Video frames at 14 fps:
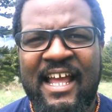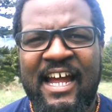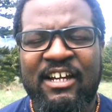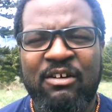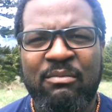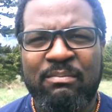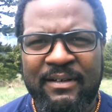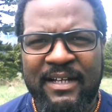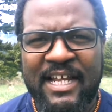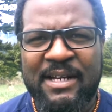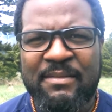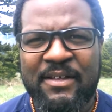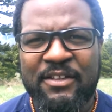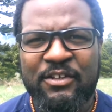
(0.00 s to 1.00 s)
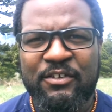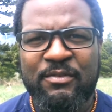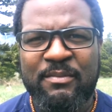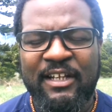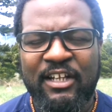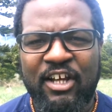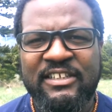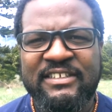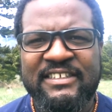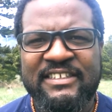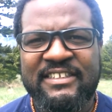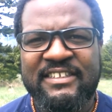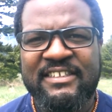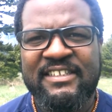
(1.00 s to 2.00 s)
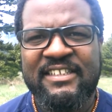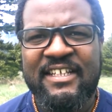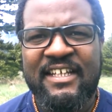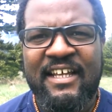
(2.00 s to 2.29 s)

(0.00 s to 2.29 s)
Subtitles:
I don't blame others for my losses.